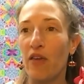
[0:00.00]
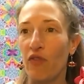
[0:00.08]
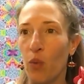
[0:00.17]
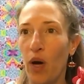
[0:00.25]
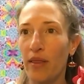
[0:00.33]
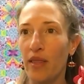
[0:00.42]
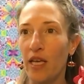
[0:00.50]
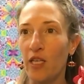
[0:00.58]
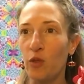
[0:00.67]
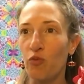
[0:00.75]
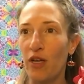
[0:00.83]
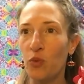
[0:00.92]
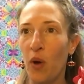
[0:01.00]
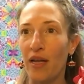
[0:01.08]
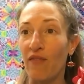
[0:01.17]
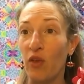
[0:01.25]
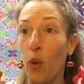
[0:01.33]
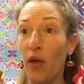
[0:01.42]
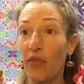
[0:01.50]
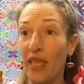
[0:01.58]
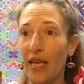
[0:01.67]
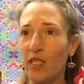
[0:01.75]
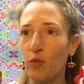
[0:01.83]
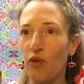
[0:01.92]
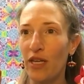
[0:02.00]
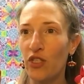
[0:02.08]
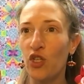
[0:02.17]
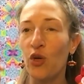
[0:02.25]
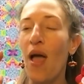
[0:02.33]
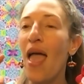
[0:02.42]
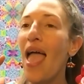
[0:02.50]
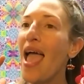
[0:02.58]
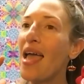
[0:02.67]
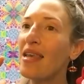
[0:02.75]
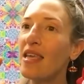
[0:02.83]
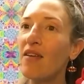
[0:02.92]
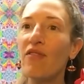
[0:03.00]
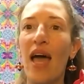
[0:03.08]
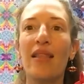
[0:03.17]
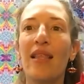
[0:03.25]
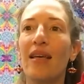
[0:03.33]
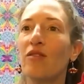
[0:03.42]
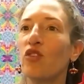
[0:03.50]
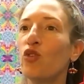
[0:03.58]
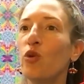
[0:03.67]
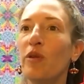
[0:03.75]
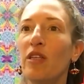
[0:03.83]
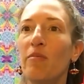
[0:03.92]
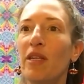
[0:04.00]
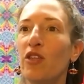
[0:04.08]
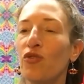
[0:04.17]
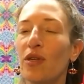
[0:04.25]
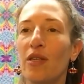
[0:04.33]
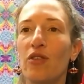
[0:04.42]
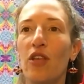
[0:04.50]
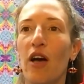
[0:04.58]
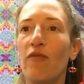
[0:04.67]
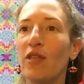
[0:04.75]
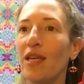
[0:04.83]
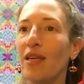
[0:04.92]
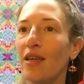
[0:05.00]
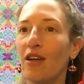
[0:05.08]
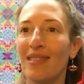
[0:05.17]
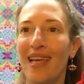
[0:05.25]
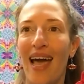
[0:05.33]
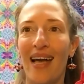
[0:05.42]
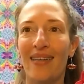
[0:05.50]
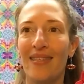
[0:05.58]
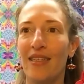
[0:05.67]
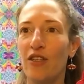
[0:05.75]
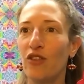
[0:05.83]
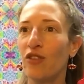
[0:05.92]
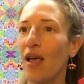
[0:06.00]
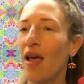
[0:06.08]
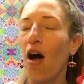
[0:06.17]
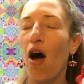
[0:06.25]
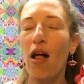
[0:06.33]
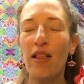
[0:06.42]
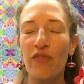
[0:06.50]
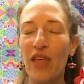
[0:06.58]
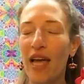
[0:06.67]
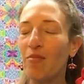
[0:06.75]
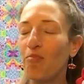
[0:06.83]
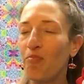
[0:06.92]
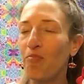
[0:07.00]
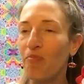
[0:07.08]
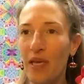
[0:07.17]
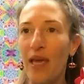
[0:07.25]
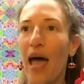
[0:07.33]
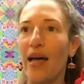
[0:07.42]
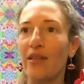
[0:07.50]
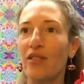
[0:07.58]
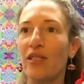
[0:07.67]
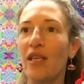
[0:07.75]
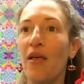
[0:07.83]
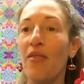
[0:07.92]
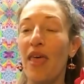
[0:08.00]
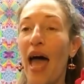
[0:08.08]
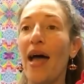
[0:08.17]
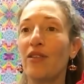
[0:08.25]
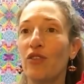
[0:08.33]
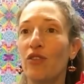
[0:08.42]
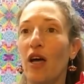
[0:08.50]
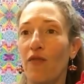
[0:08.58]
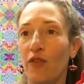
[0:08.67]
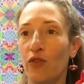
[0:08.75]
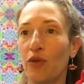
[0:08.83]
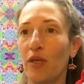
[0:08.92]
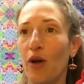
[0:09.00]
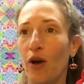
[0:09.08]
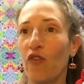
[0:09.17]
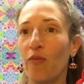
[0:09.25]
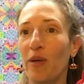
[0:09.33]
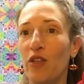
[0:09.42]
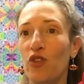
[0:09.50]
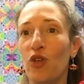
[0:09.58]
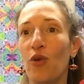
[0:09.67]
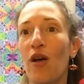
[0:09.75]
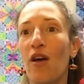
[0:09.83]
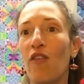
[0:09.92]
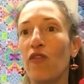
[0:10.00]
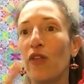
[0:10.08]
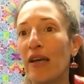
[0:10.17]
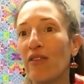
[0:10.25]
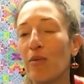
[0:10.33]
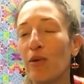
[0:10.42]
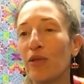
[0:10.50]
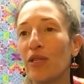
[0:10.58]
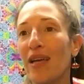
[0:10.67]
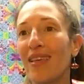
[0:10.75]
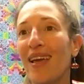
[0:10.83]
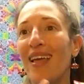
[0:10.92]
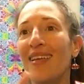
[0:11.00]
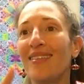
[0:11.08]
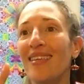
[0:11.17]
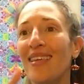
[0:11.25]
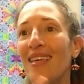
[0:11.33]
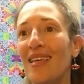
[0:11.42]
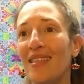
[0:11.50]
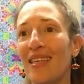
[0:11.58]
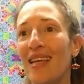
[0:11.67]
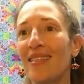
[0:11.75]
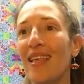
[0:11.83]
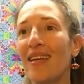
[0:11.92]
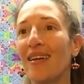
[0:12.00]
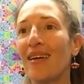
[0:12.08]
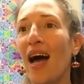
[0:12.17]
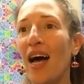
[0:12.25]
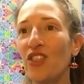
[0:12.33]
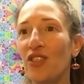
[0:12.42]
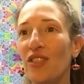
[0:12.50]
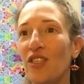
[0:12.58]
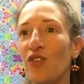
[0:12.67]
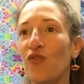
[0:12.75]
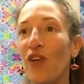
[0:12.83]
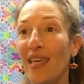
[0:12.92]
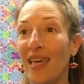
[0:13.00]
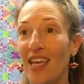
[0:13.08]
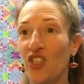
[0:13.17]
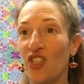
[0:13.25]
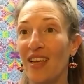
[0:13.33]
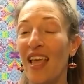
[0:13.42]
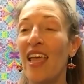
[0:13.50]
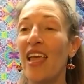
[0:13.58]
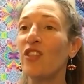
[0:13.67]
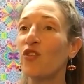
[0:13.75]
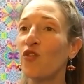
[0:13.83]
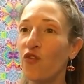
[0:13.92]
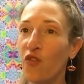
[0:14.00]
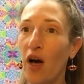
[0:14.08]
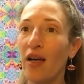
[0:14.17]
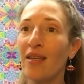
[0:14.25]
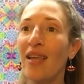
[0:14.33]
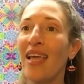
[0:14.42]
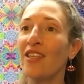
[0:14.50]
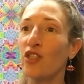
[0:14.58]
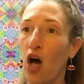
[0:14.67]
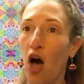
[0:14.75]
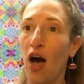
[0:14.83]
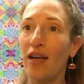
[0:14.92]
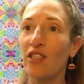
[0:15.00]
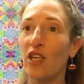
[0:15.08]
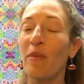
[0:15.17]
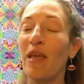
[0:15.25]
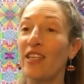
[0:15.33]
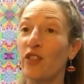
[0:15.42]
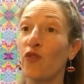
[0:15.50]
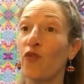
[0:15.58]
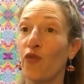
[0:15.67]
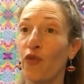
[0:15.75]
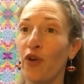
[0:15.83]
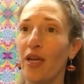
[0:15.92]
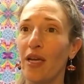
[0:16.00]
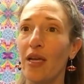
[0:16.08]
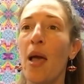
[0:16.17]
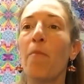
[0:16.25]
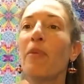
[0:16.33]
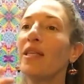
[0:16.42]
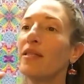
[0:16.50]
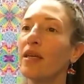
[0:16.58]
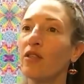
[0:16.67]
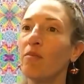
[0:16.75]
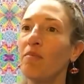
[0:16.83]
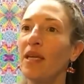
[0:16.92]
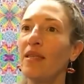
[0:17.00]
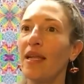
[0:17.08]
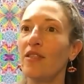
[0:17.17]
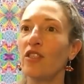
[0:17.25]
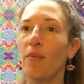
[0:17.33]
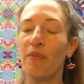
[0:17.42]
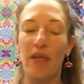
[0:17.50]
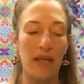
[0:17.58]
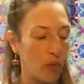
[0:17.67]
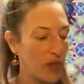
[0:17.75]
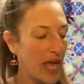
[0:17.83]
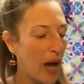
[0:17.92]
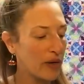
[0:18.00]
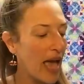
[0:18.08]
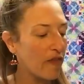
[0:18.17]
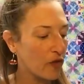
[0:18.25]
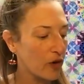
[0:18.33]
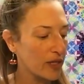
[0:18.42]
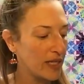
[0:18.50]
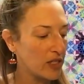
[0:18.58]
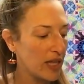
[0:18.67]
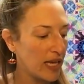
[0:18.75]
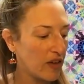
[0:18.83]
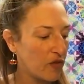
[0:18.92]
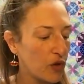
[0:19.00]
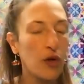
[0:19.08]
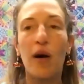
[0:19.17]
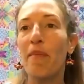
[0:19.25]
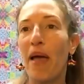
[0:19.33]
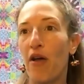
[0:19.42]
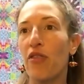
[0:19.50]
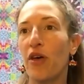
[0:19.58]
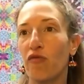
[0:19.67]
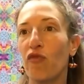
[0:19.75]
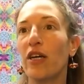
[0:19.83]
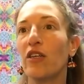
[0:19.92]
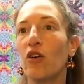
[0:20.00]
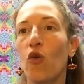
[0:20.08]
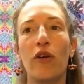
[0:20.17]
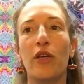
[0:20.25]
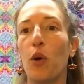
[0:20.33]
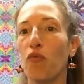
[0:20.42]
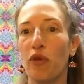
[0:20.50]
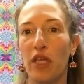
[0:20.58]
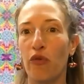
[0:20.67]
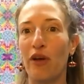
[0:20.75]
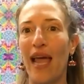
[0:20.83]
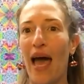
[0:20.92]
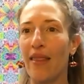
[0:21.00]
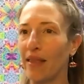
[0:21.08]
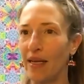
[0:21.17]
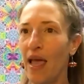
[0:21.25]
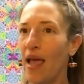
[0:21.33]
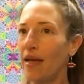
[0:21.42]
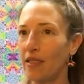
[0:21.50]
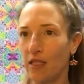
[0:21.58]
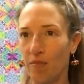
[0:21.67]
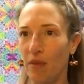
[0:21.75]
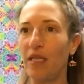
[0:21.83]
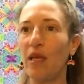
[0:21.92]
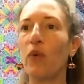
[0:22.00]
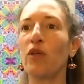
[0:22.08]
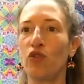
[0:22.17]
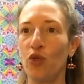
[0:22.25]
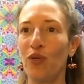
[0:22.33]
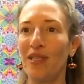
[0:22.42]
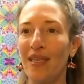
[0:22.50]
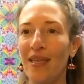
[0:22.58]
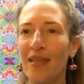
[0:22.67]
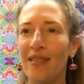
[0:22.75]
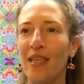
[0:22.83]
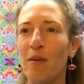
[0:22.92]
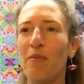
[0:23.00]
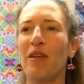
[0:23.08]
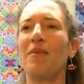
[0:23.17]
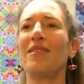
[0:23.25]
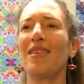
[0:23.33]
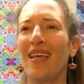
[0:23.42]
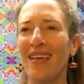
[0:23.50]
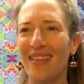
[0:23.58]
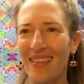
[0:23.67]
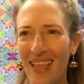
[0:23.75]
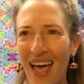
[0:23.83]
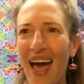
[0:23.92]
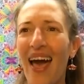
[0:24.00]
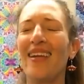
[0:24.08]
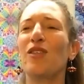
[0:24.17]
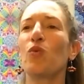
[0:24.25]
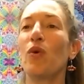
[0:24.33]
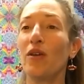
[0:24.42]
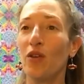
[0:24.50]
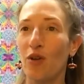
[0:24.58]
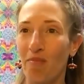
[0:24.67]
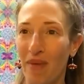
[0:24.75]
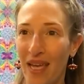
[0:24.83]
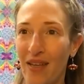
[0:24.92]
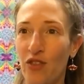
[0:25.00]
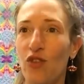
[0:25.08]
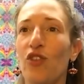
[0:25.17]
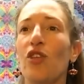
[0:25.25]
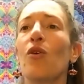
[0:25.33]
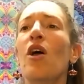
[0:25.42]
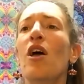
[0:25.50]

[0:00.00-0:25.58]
If you want this, press 1. If you want this, press 2. Any of that like stupid administrating stuff, taking care of taxes, all of that BS. That stuff is really hard for me to do. Flying rainbow lasagna is easy. It's like a consciousness vacation. It's fun, it's awesome, it's free, but it doesn't mean that it's something without effort. It's like if you're a marathon runner or, a really great athlete, it doesn't mean that what you do is easy, but it means that like that is what you're made to do.